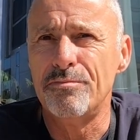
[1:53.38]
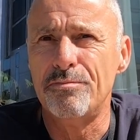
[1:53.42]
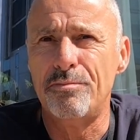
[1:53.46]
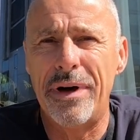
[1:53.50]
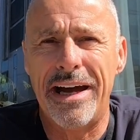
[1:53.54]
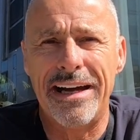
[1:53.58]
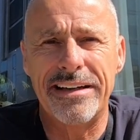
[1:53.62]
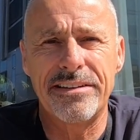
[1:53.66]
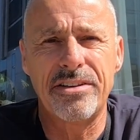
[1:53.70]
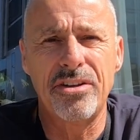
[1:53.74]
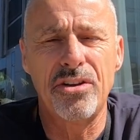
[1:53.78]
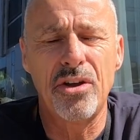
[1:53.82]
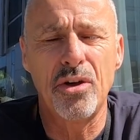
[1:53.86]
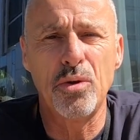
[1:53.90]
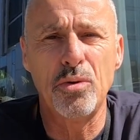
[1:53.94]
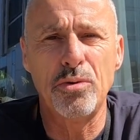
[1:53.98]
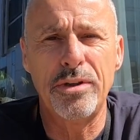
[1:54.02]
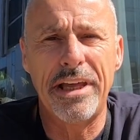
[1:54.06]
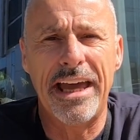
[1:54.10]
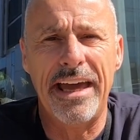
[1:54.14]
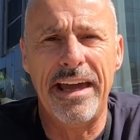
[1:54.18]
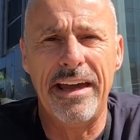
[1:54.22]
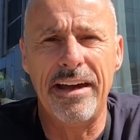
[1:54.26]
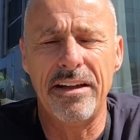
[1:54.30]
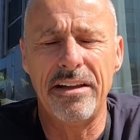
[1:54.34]
back to the
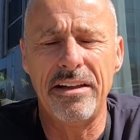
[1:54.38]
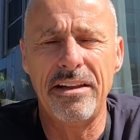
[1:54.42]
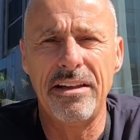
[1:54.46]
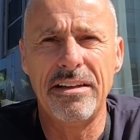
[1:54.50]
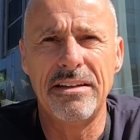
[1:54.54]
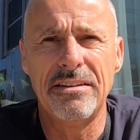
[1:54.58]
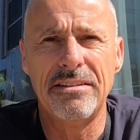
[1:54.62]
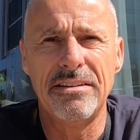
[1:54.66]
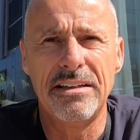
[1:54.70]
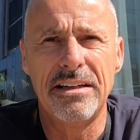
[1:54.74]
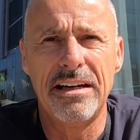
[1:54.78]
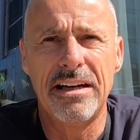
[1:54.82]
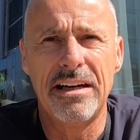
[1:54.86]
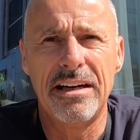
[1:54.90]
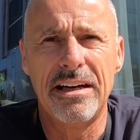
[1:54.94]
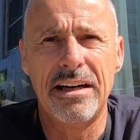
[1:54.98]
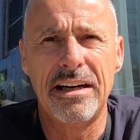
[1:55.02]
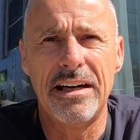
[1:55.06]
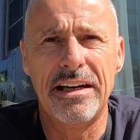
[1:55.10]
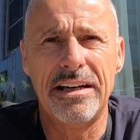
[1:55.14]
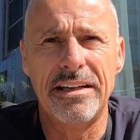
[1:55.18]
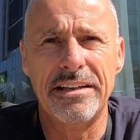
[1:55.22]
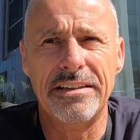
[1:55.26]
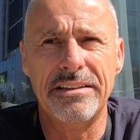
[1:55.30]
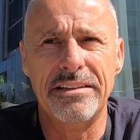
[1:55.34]
hotel,
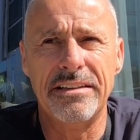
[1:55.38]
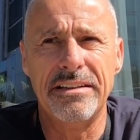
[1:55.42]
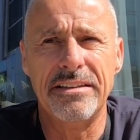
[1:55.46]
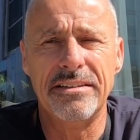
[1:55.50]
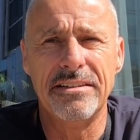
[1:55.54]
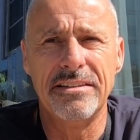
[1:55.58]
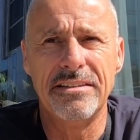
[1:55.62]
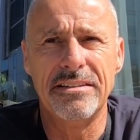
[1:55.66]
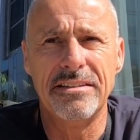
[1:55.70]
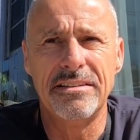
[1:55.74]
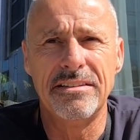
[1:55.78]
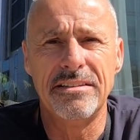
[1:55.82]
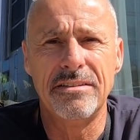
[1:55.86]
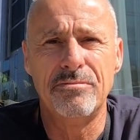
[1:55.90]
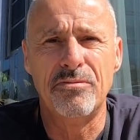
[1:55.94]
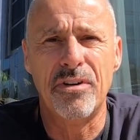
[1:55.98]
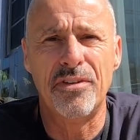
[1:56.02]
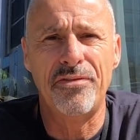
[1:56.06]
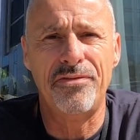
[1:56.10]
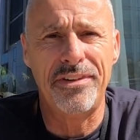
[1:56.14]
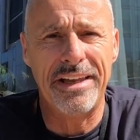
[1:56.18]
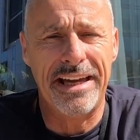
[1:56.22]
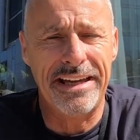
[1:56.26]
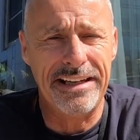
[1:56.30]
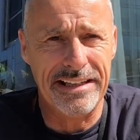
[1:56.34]
and my
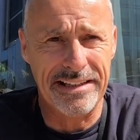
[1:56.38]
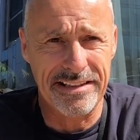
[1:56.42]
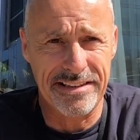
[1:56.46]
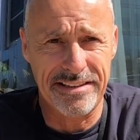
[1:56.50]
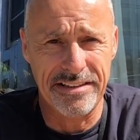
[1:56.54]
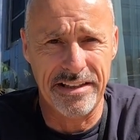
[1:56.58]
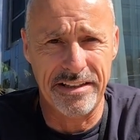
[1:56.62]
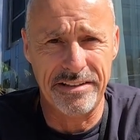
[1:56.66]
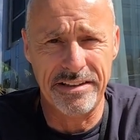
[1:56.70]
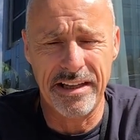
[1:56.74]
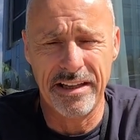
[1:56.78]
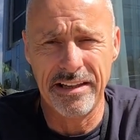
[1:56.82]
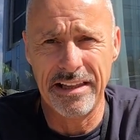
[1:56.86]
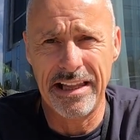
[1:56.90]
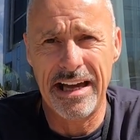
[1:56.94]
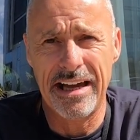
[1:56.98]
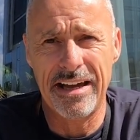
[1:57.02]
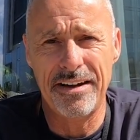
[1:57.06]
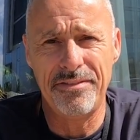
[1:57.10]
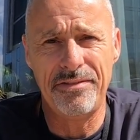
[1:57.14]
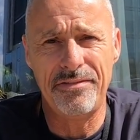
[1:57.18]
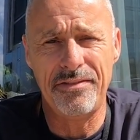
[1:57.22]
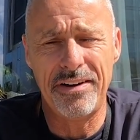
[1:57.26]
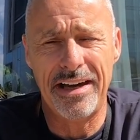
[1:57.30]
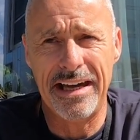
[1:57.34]
flight isn't until
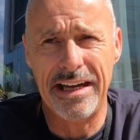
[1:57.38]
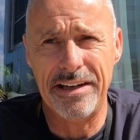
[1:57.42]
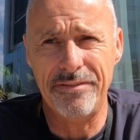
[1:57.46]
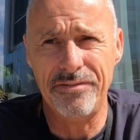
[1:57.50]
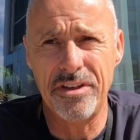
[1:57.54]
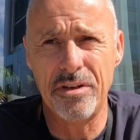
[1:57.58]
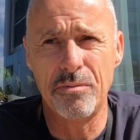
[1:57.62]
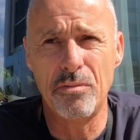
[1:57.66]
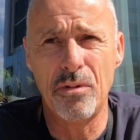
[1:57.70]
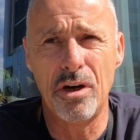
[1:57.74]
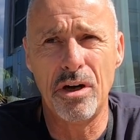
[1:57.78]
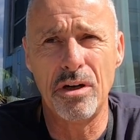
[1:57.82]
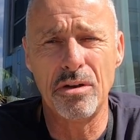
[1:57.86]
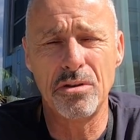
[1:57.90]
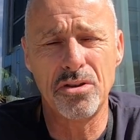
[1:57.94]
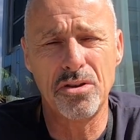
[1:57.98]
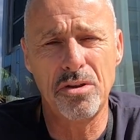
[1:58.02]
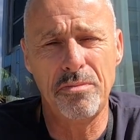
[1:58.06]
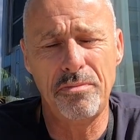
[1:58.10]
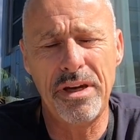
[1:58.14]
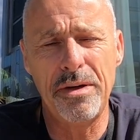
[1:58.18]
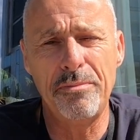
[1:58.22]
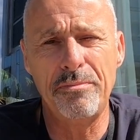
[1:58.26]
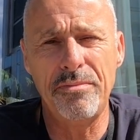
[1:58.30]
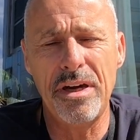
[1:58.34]
5:30 tomorrow, so
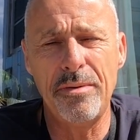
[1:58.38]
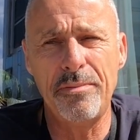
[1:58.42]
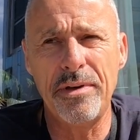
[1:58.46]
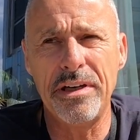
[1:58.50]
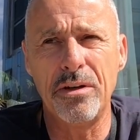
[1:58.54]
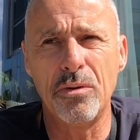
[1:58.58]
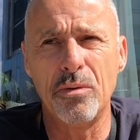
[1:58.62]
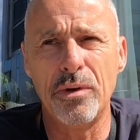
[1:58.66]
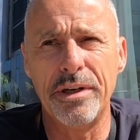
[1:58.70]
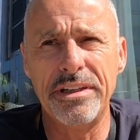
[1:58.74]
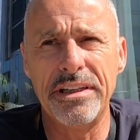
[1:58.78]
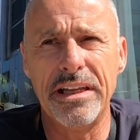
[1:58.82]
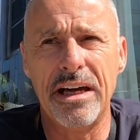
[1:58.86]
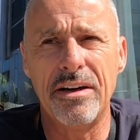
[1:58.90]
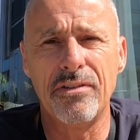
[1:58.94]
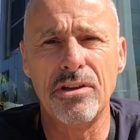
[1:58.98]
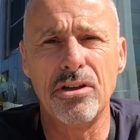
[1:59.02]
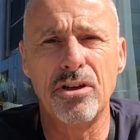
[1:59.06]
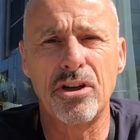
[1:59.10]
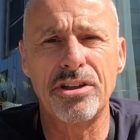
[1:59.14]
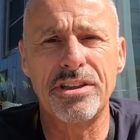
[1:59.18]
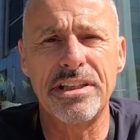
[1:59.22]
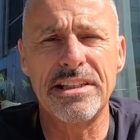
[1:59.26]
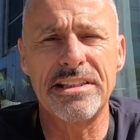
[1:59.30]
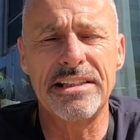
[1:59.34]
maybe go in and have a
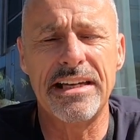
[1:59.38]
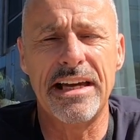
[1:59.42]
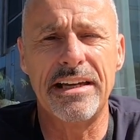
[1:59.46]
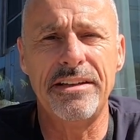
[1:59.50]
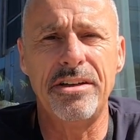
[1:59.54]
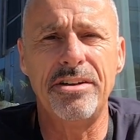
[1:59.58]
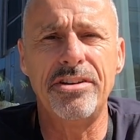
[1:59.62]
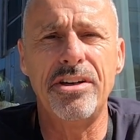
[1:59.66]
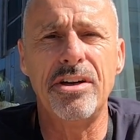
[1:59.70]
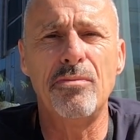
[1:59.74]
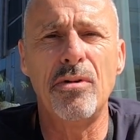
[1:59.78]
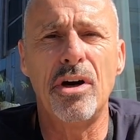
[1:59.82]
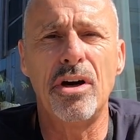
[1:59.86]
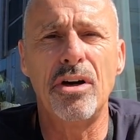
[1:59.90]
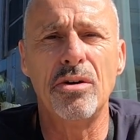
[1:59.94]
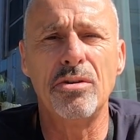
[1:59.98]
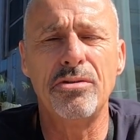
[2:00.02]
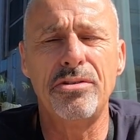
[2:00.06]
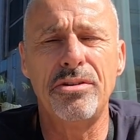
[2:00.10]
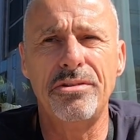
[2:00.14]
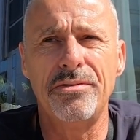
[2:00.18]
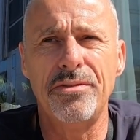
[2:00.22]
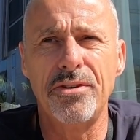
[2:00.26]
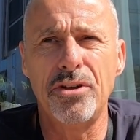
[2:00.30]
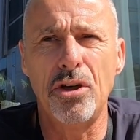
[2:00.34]
look at the centre tomorrow,
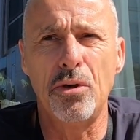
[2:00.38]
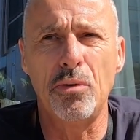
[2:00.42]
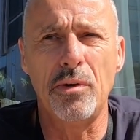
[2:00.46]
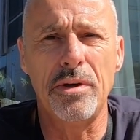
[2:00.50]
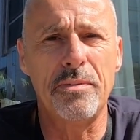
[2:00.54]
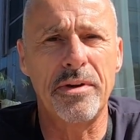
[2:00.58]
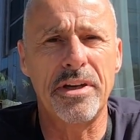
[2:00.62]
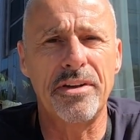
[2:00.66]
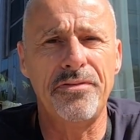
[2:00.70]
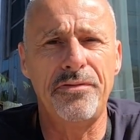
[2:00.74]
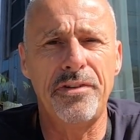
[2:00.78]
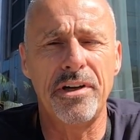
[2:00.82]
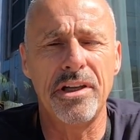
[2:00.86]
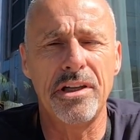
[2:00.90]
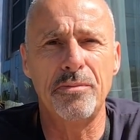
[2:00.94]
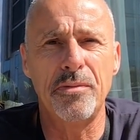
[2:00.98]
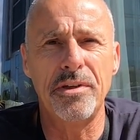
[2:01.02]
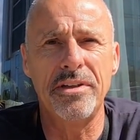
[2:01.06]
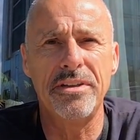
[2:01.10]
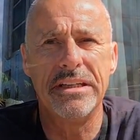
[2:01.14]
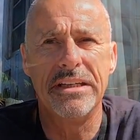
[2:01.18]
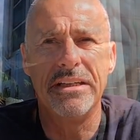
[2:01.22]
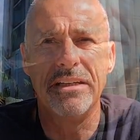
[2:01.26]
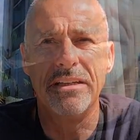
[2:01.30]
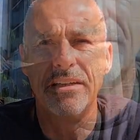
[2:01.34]
do a wee bit of
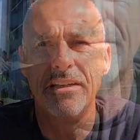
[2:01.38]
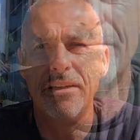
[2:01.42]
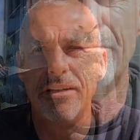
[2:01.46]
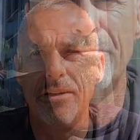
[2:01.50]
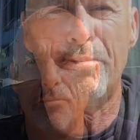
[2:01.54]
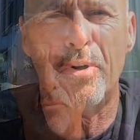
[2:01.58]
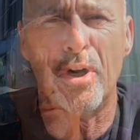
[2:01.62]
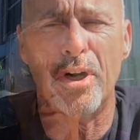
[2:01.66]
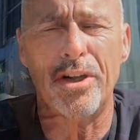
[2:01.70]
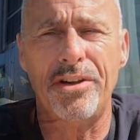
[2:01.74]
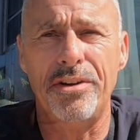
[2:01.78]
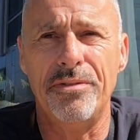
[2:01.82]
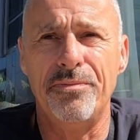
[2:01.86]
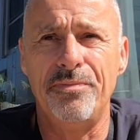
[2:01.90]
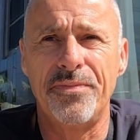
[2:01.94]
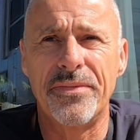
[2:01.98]
filming. But